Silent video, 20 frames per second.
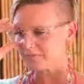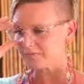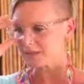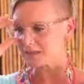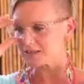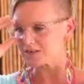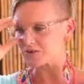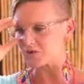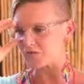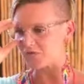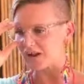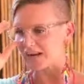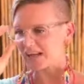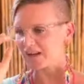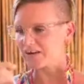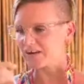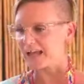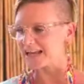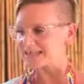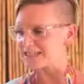So
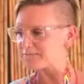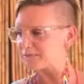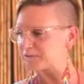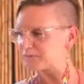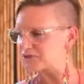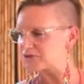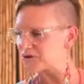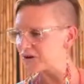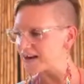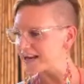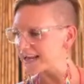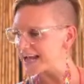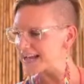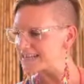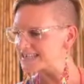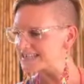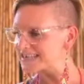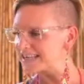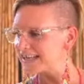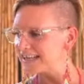funny. Okay, I see people joining
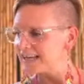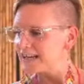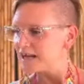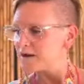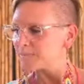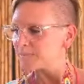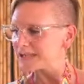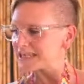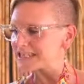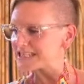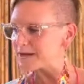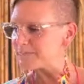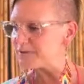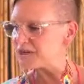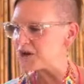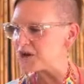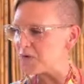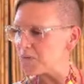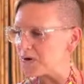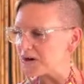us. Please let me
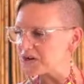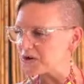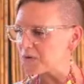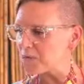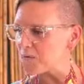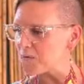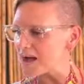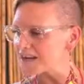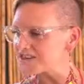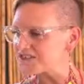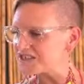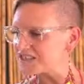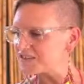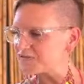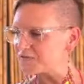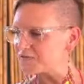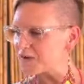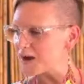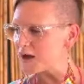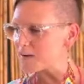know where you're watching
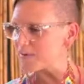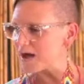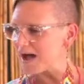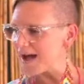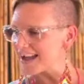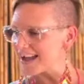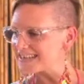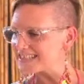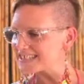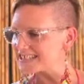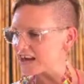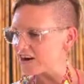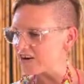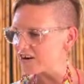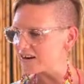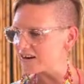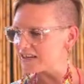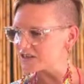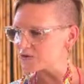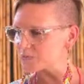from. Hi,
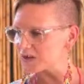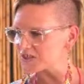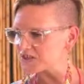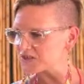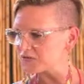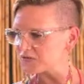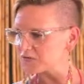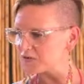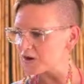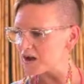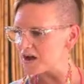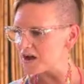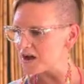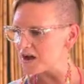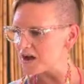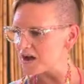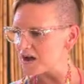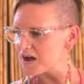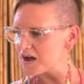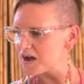Terry's watching
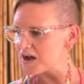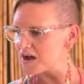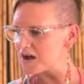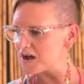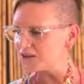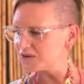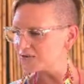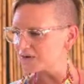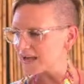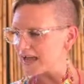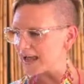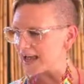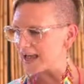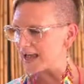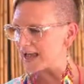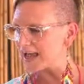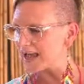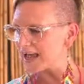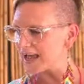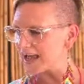from the
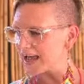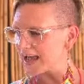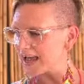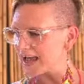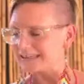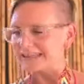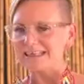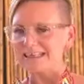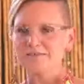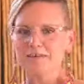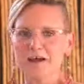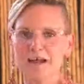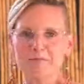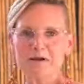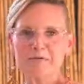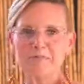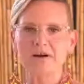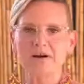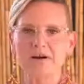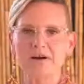UK. Levi,
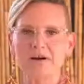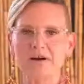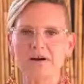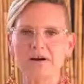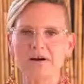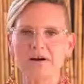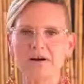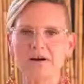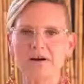my partner, is watching